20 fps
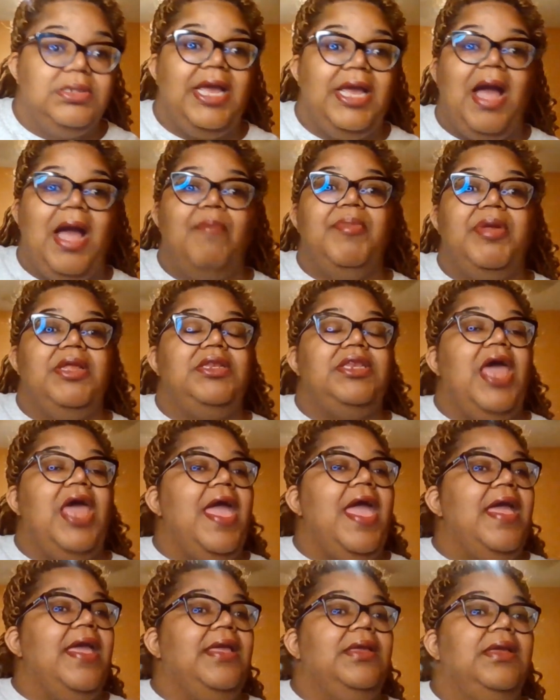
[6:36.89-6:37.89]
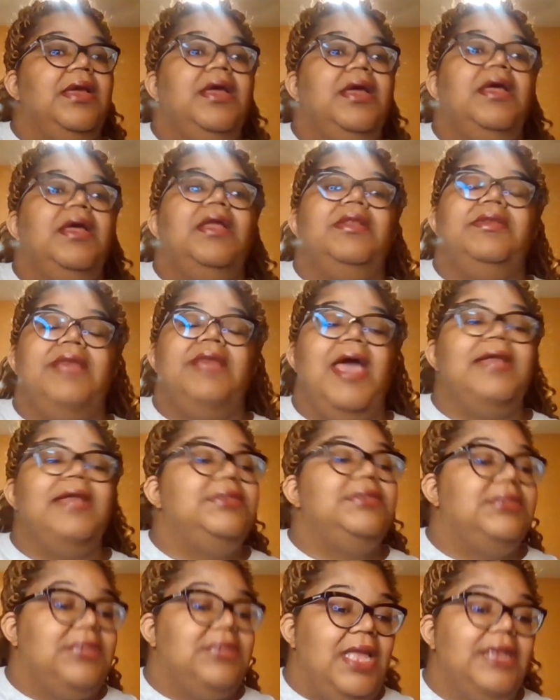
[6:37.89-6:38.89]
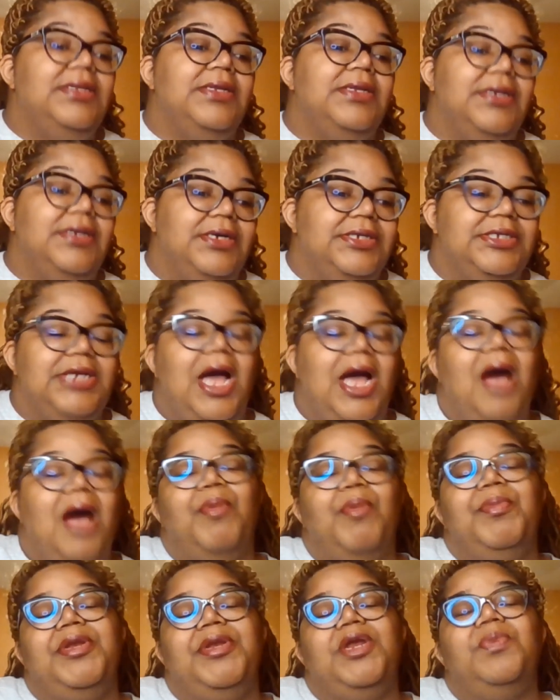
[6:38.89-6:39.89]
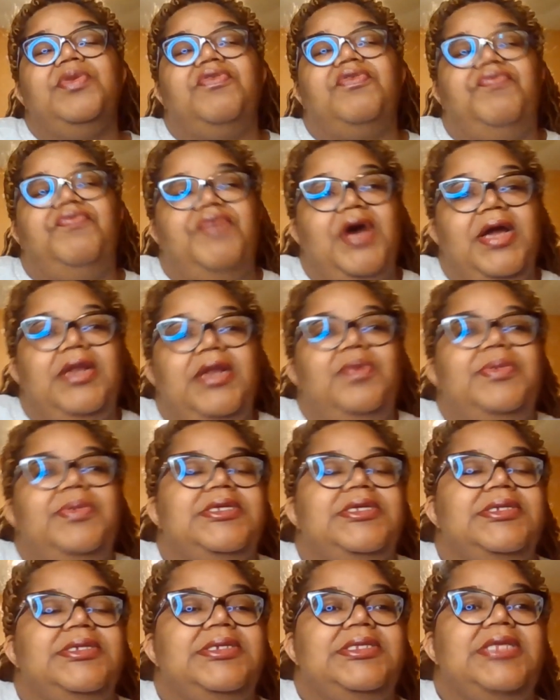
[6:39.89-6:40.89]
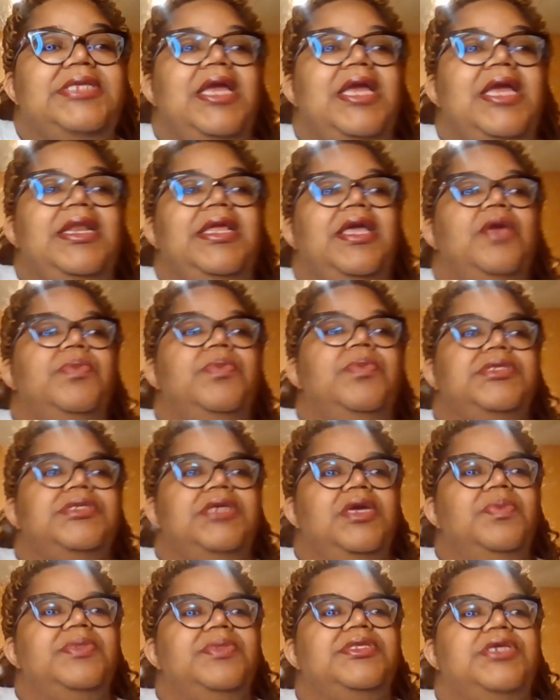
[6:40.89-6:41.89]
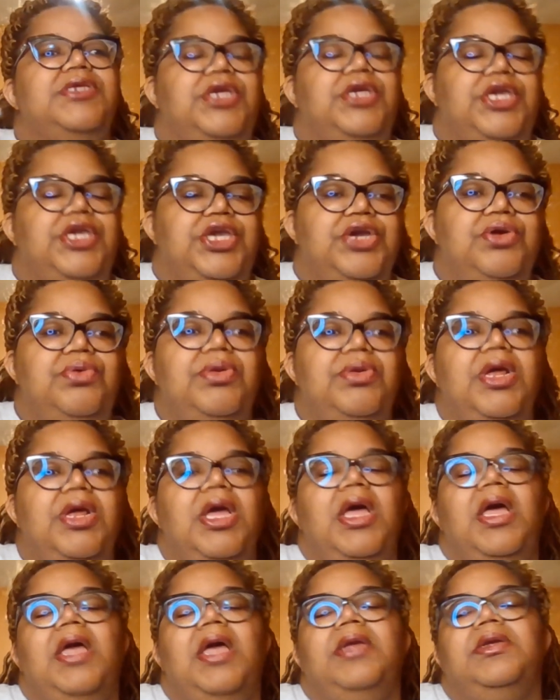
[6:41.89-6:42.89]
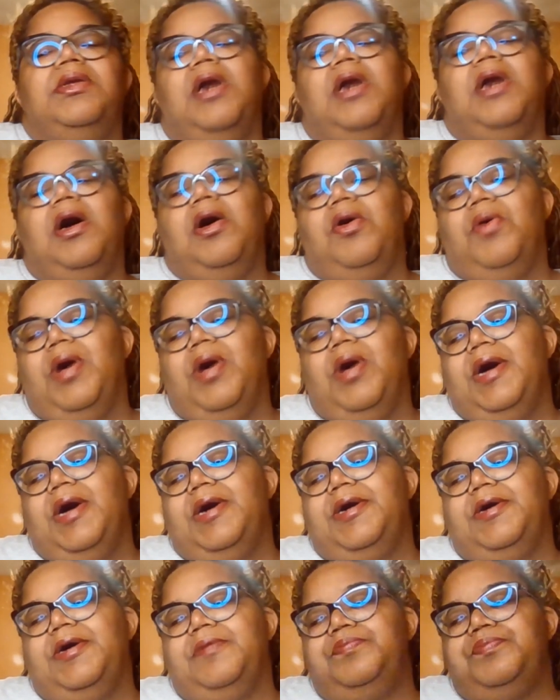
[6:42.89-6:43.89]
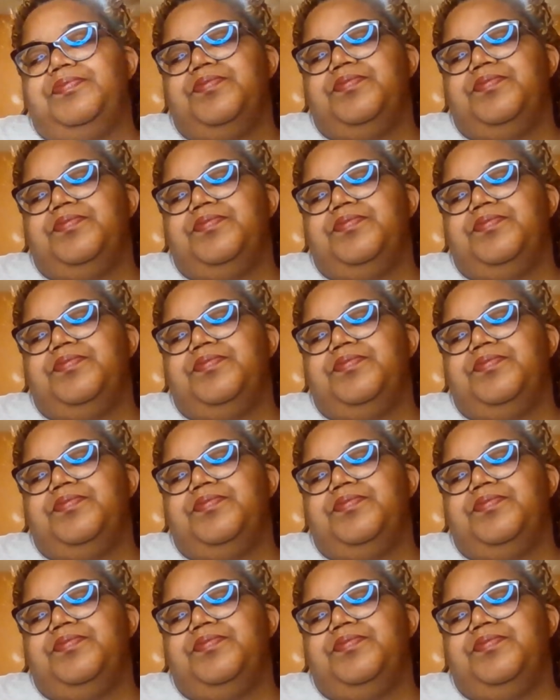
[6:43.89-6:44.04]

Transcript: Like, I mean, they did a good job. I mean, it was fun. It was entertaining. It was cute. You know,